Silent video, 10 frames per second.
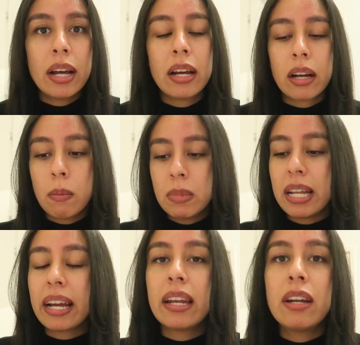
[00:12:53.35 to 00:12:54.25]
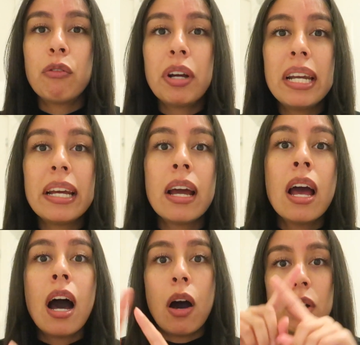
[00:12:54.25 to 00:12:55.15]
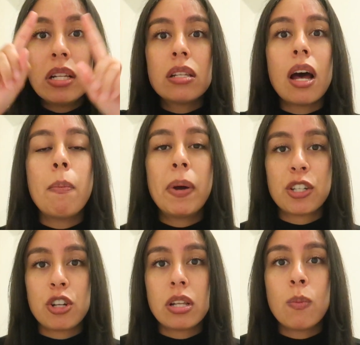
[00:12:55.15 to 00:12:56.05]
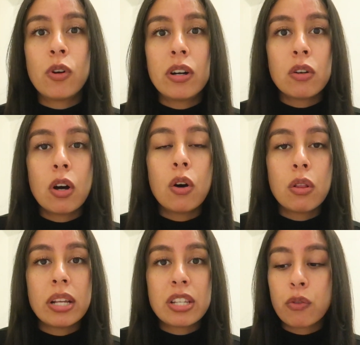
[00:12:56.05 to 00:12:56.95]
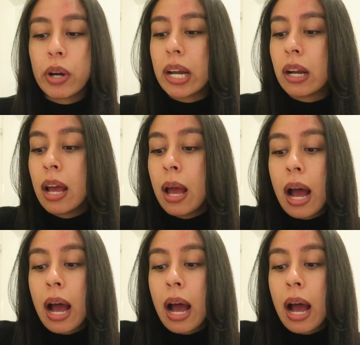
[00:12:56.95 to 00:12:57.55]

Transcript: It comes like in a really, I'll insert a picture somewhere on the screen,